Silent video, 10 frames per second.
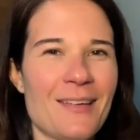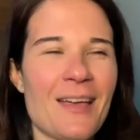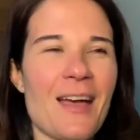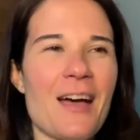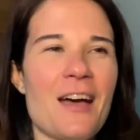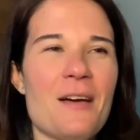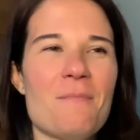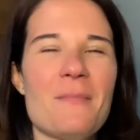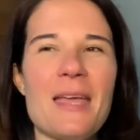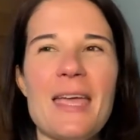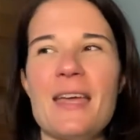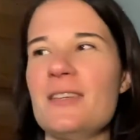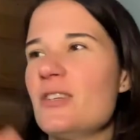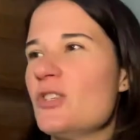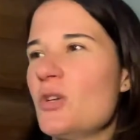
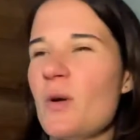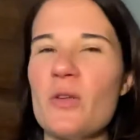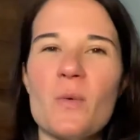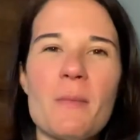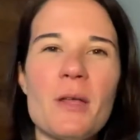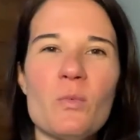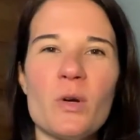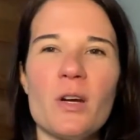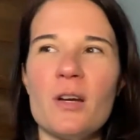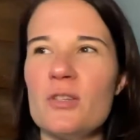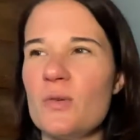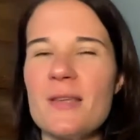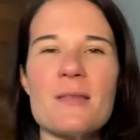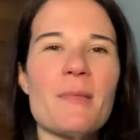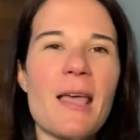And 2 other women were doing
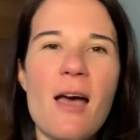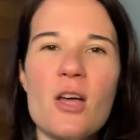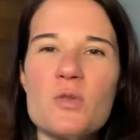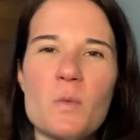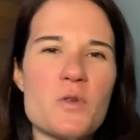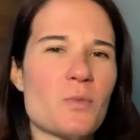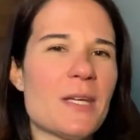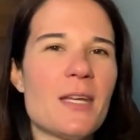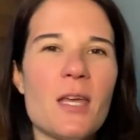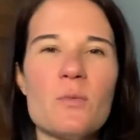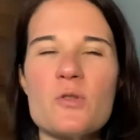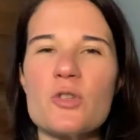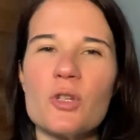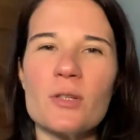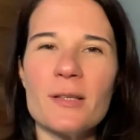something else. One was reading, was
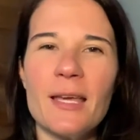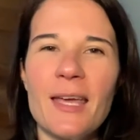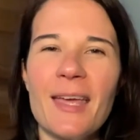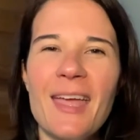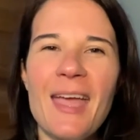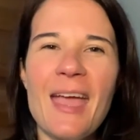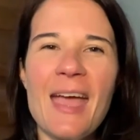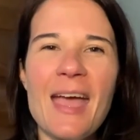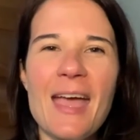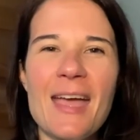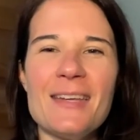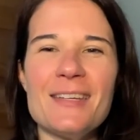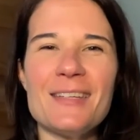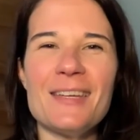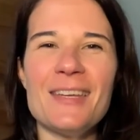journaling.
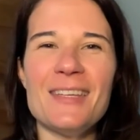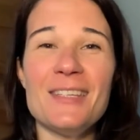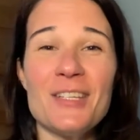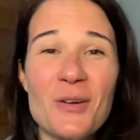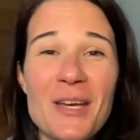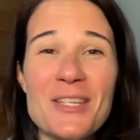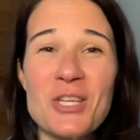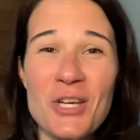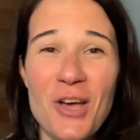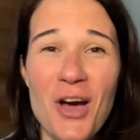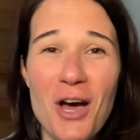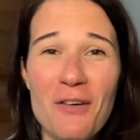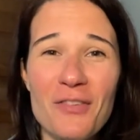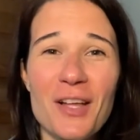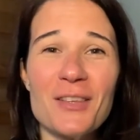And, you know, it took
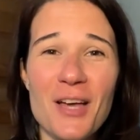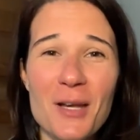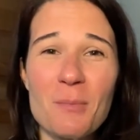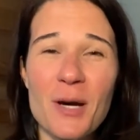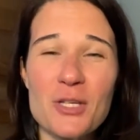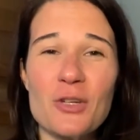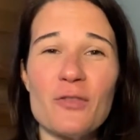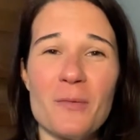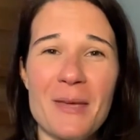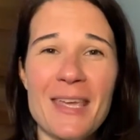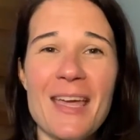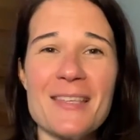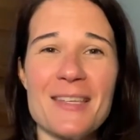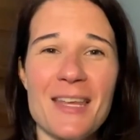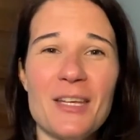off a lot of pressure for me
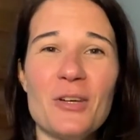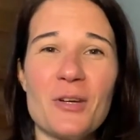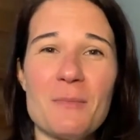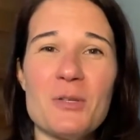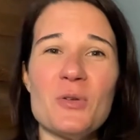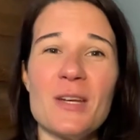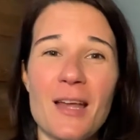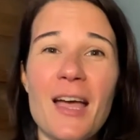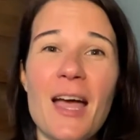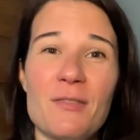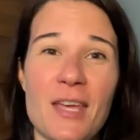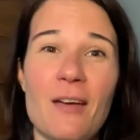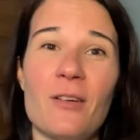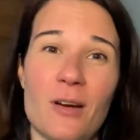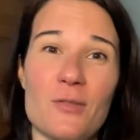as an Enneagram to not have to
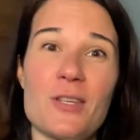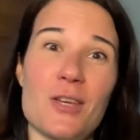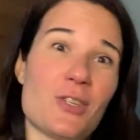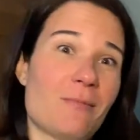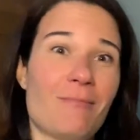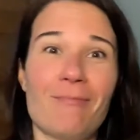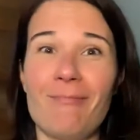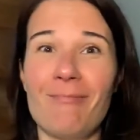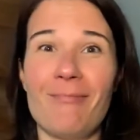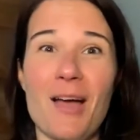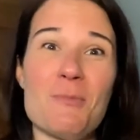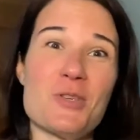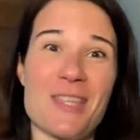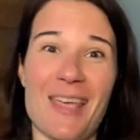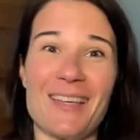have a conversation. I'm
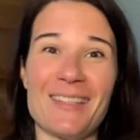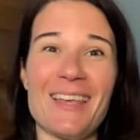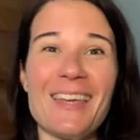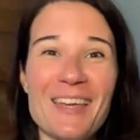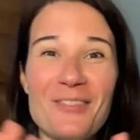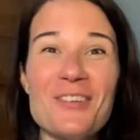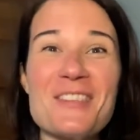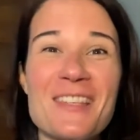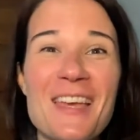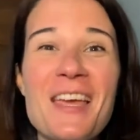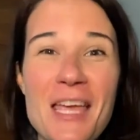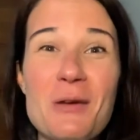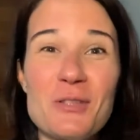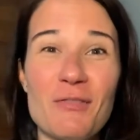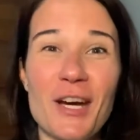just saying, like, it was
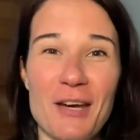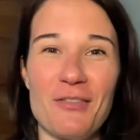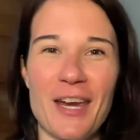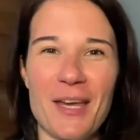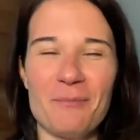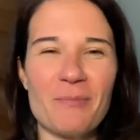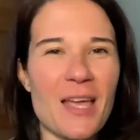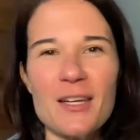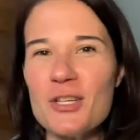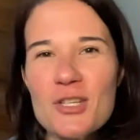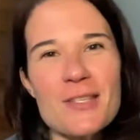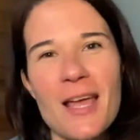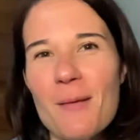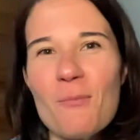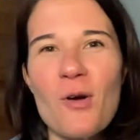very freeing. And I could just
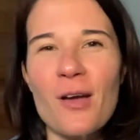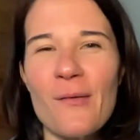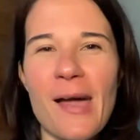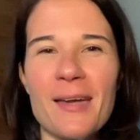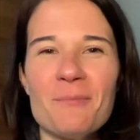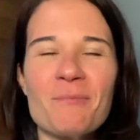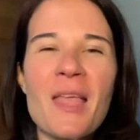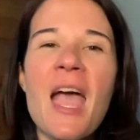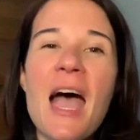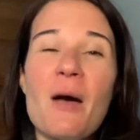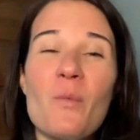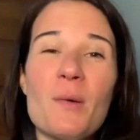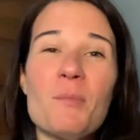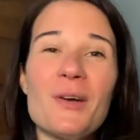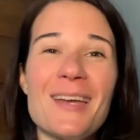get up and walk away. At
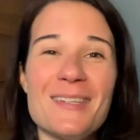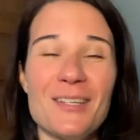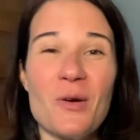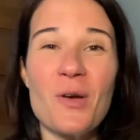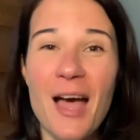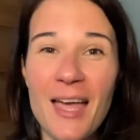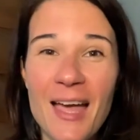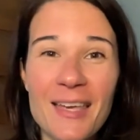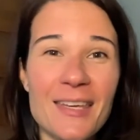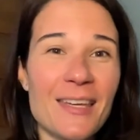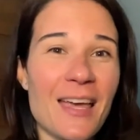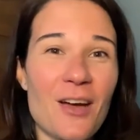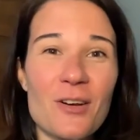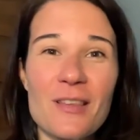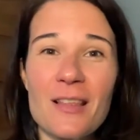one point, I did go kayaking
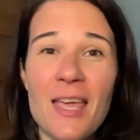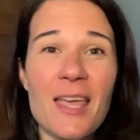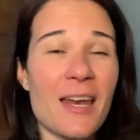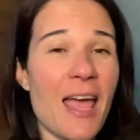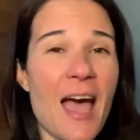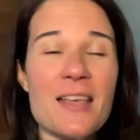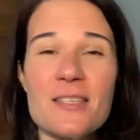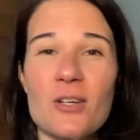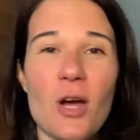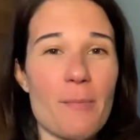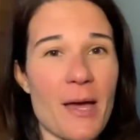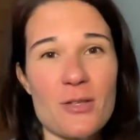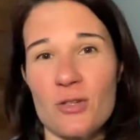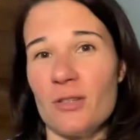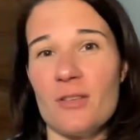out on the lake, and I passed
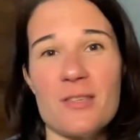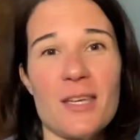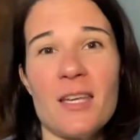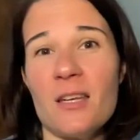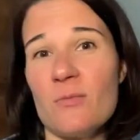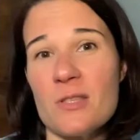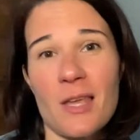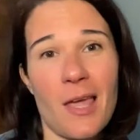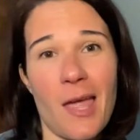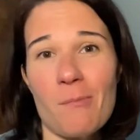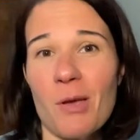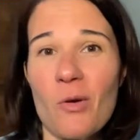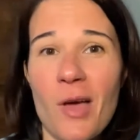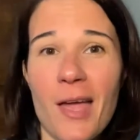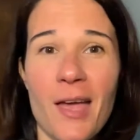her a little sticky note. I was like, hey, I'm going to go
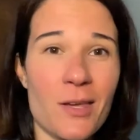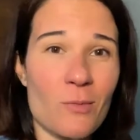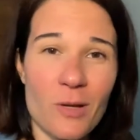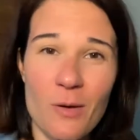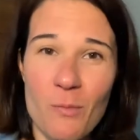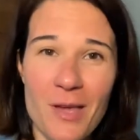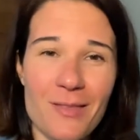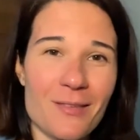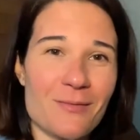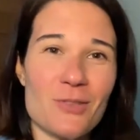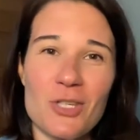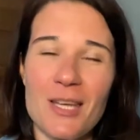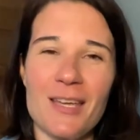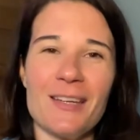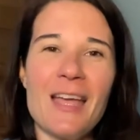kayak. You want to come with? And she
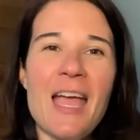did.